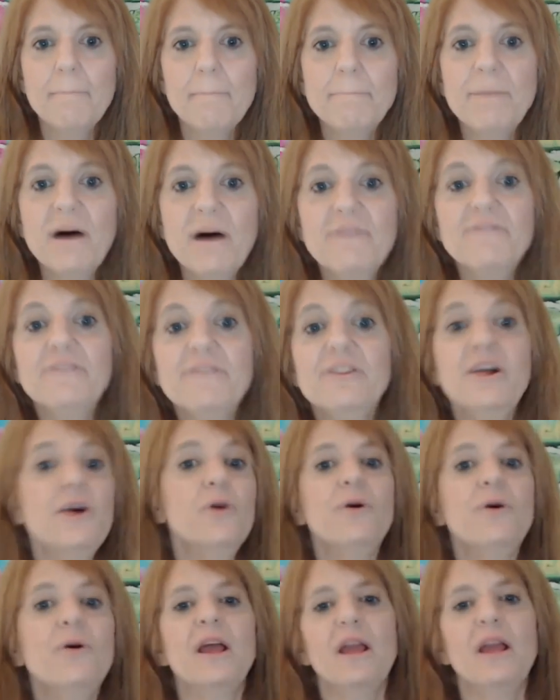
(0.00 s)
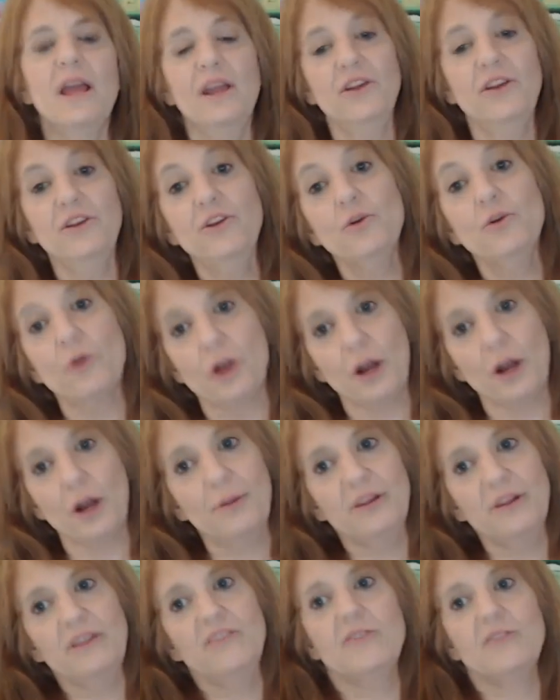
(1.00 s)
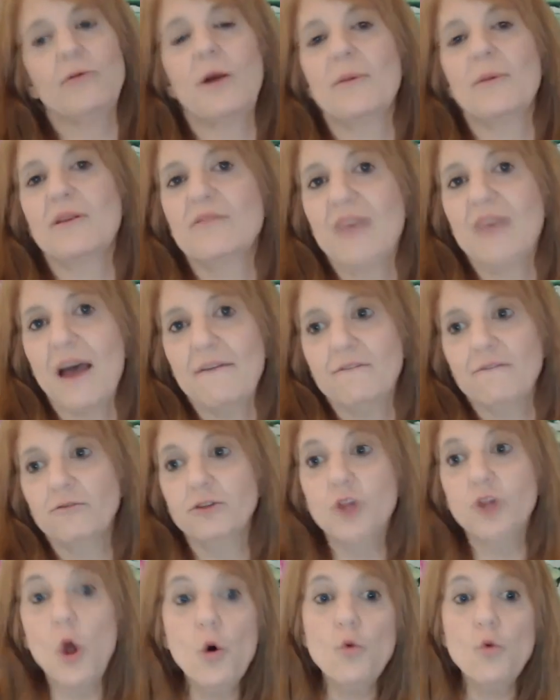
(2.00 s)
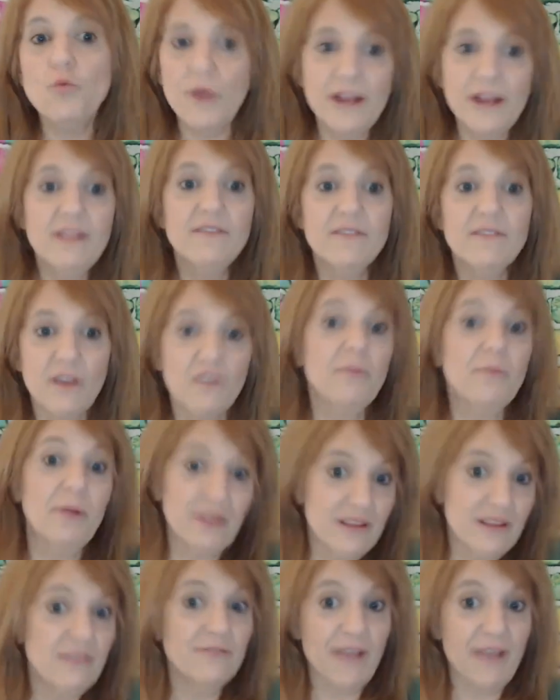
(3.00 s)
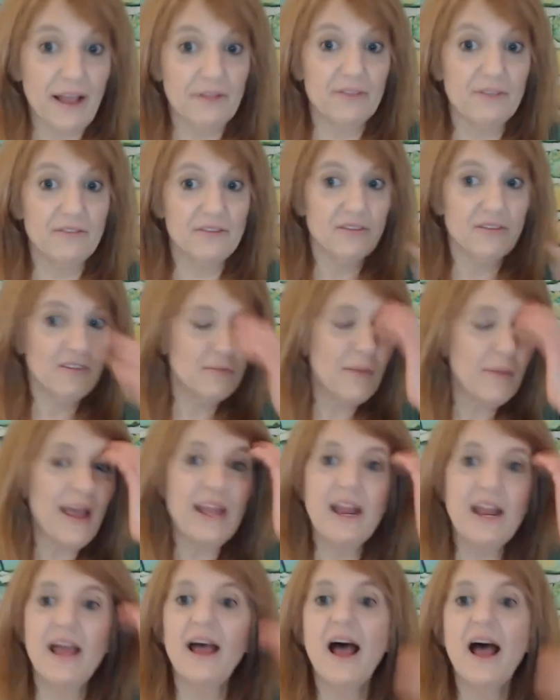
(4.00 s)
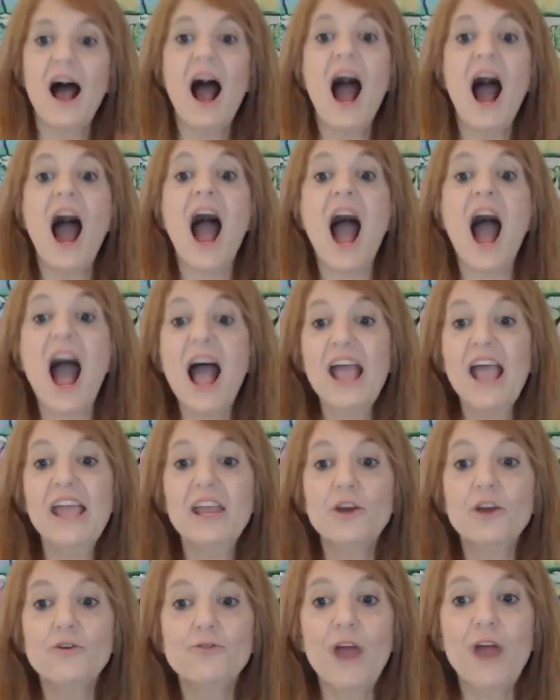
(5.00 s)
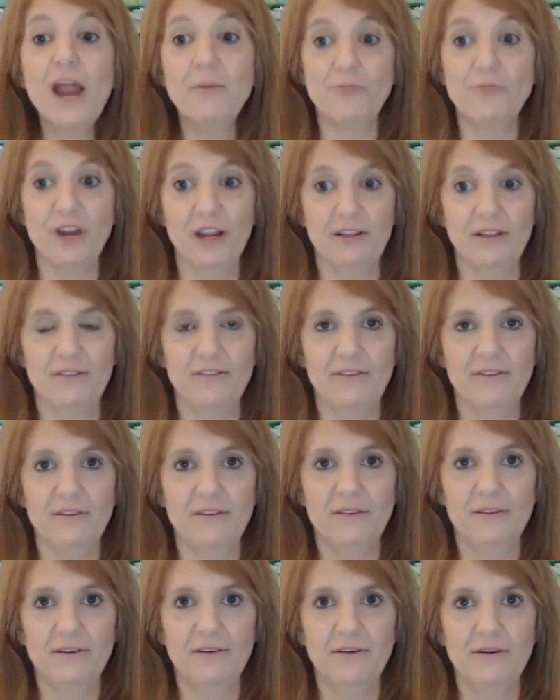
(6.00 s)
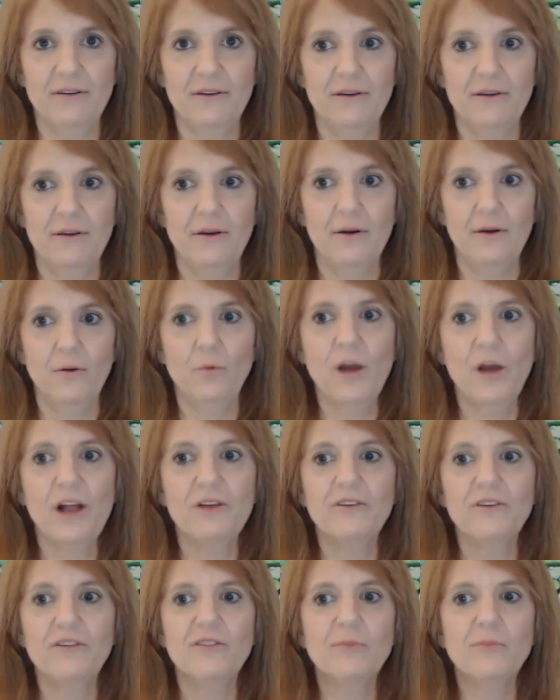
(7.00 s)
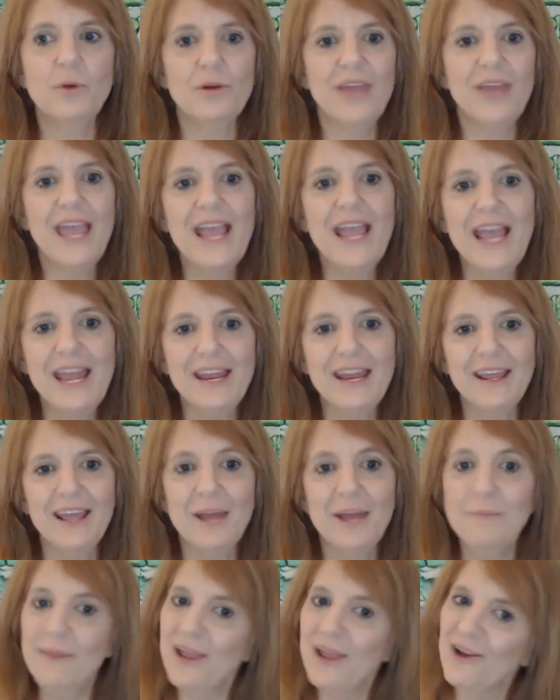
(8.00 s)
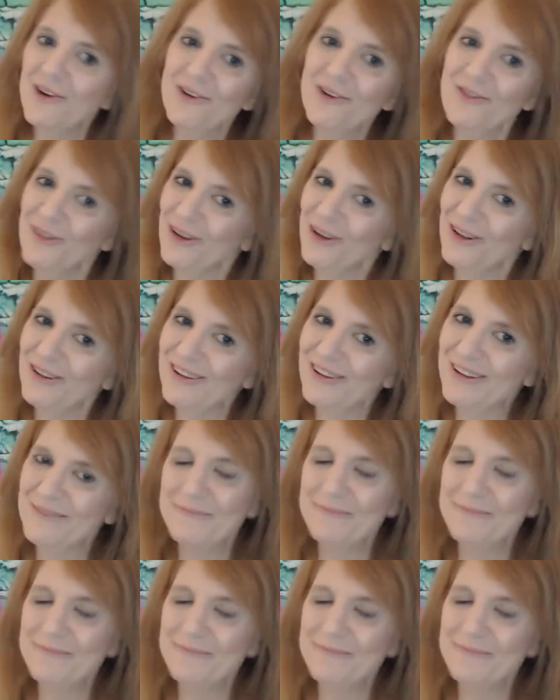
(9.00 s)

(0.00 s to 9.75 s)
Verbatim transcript: Buffalo and Newark police departments have low rates of police violence despite high crime rates, while Spokane and Bakersfield